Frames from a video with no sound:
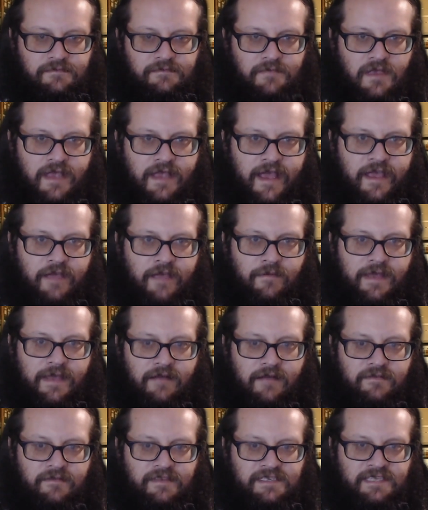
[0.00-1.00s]
Okay, here we
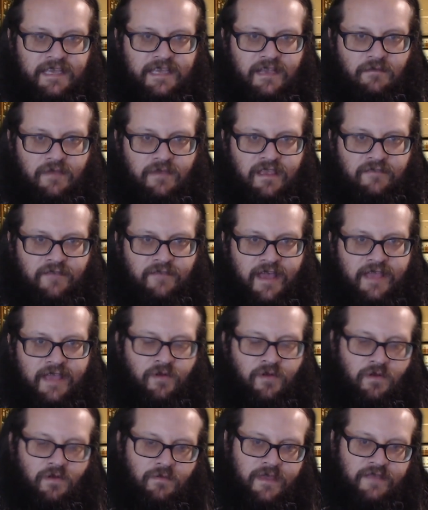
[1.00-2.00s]
are in the second week of
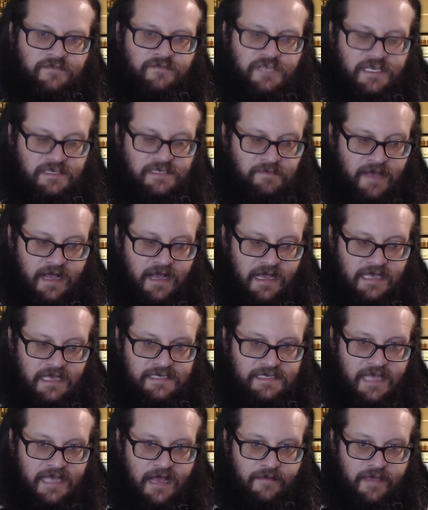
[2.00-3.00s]
April. We have just
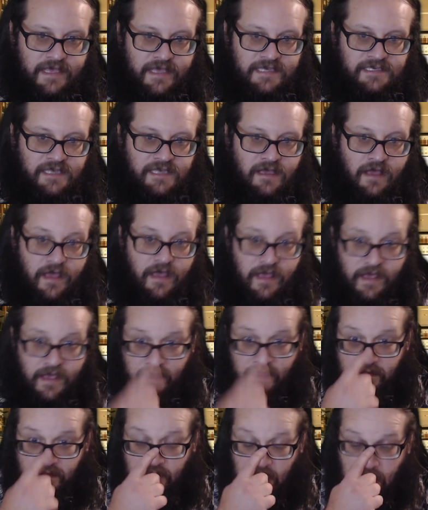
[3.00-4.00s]
passed Easter,
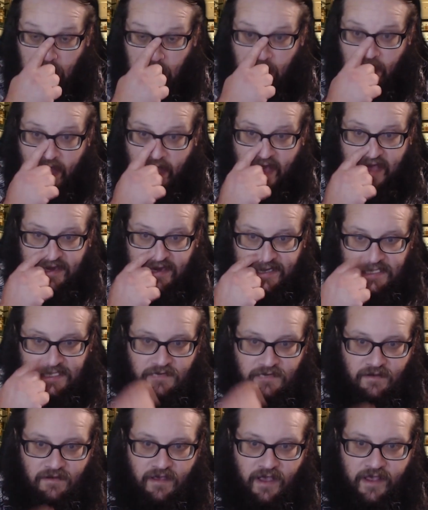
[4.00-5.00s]
and at
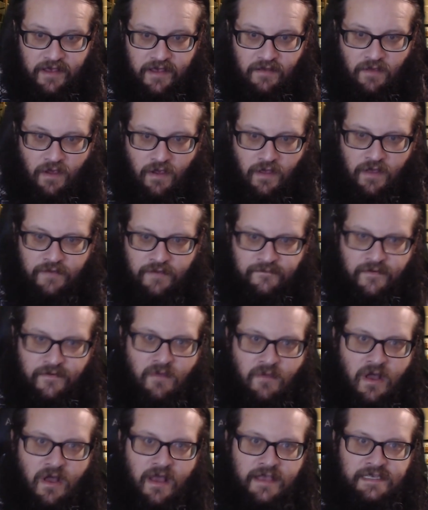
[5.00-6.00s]
Easter I learnt from
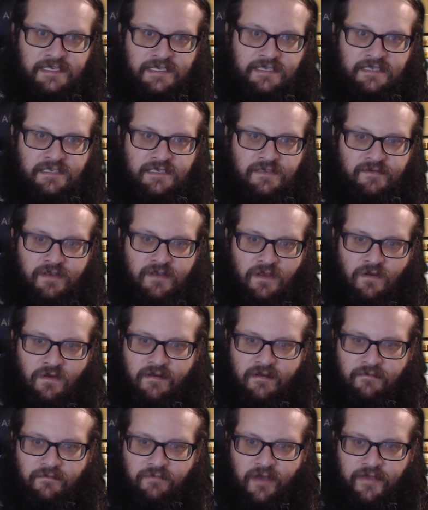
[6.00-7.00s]
my sister-in-law
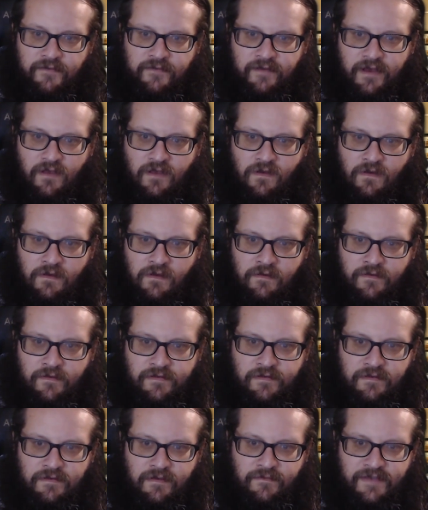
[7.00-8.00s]
and brother-in-law,
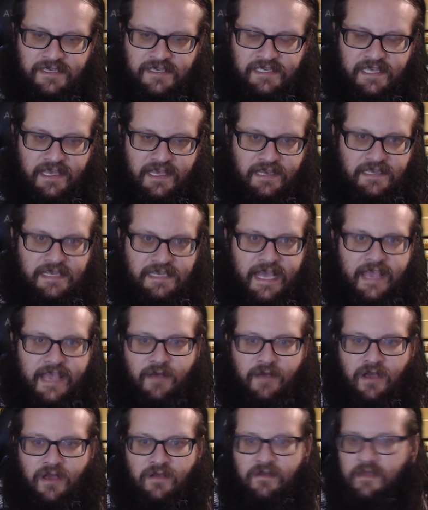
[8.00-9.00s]
Christy and
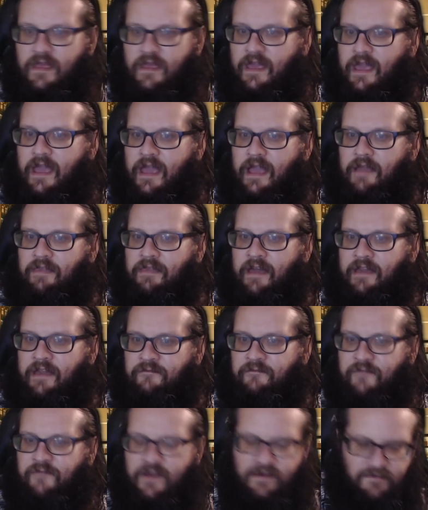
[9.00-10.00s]
Damo, that a
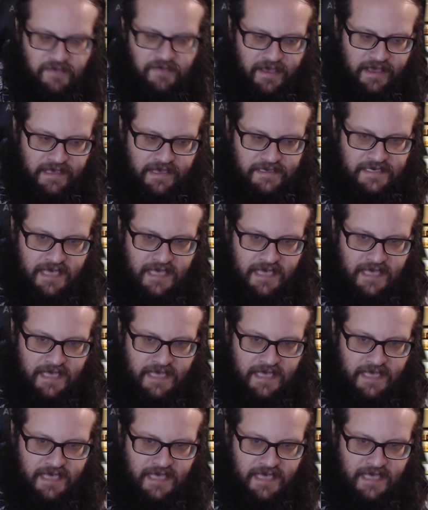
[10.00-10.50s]
friend of theirs